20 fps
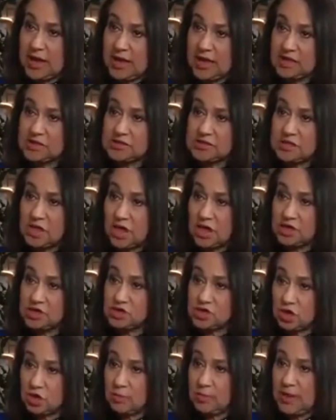is a
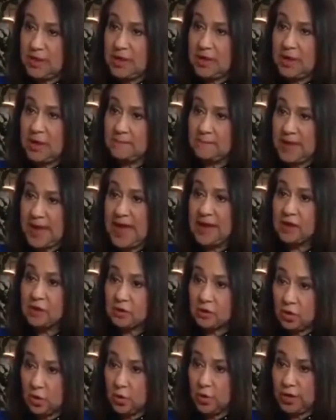German
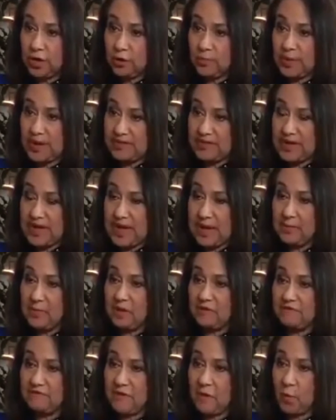banker lawyer by the name
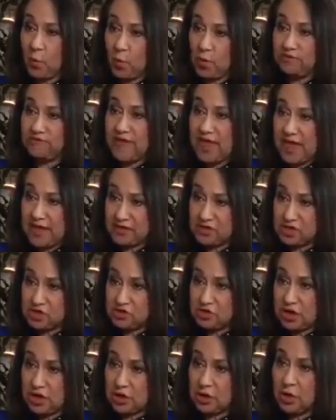of Wolfgang
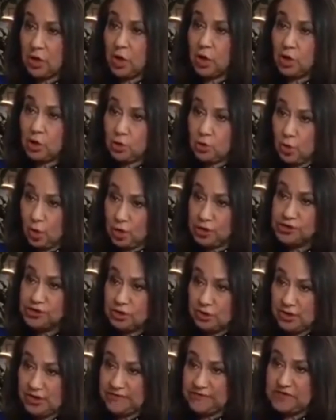Strupp, who
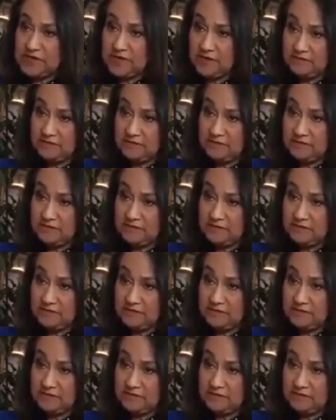also lives